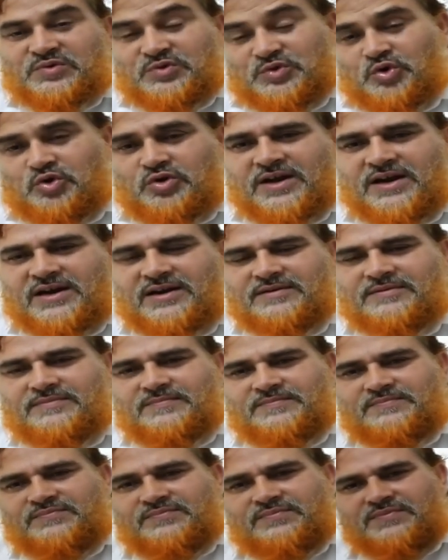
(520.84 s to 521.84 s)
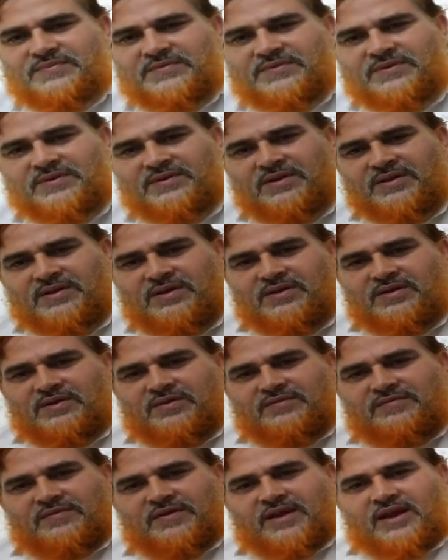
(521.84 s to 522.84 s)
so that
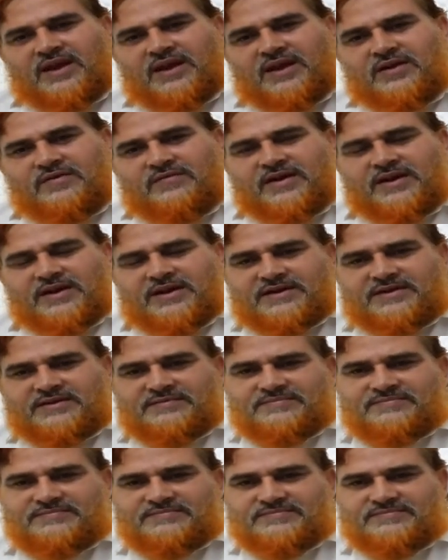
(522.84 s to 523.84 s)
we can avoid